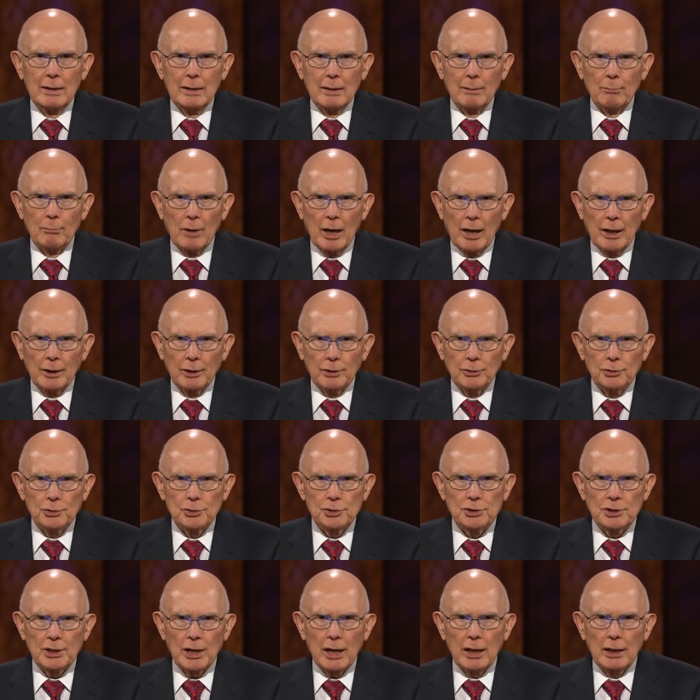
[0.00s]
By
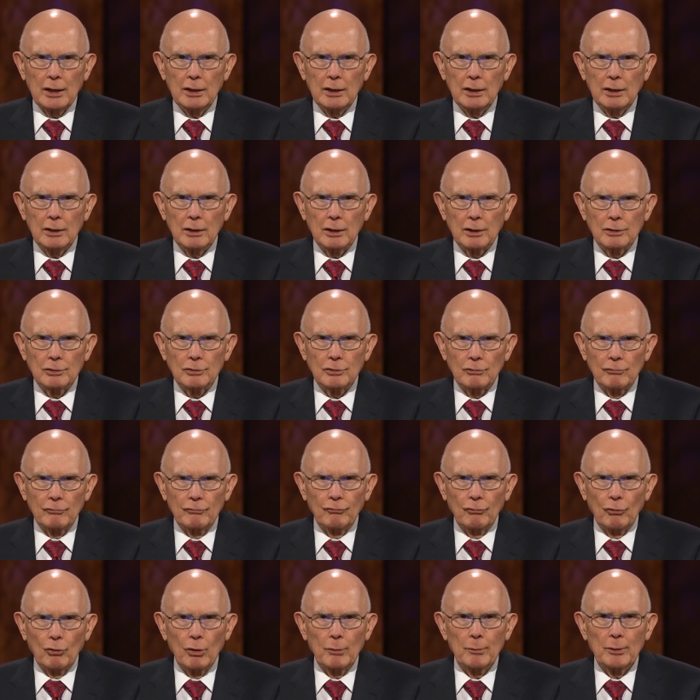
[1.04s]
understanding and
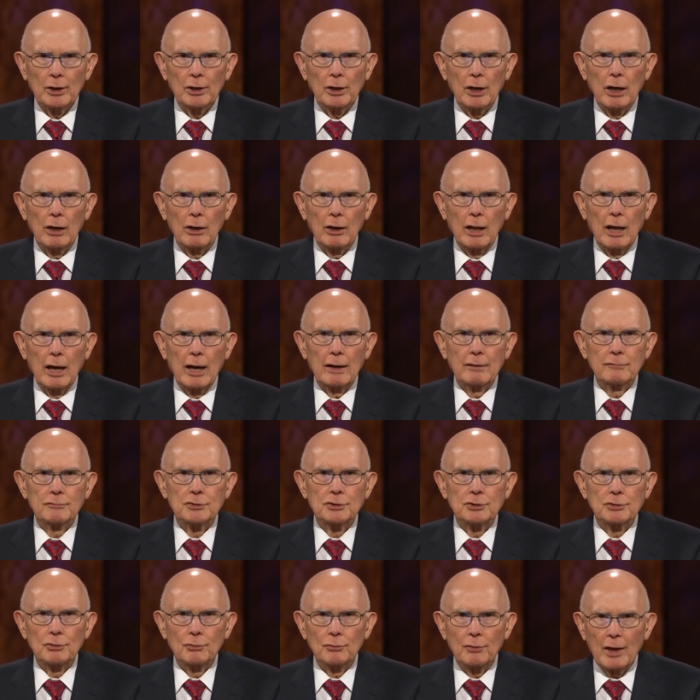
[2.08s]
conforming our lives
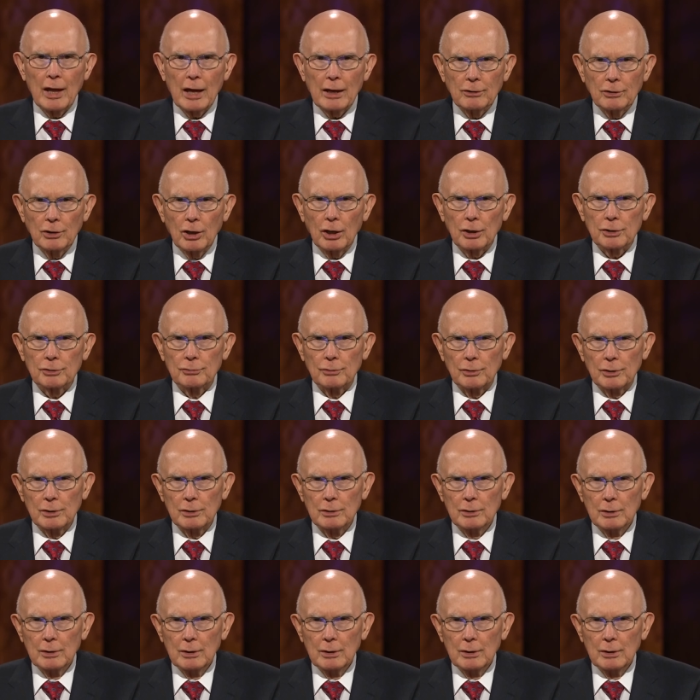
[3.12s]
to that doctrine,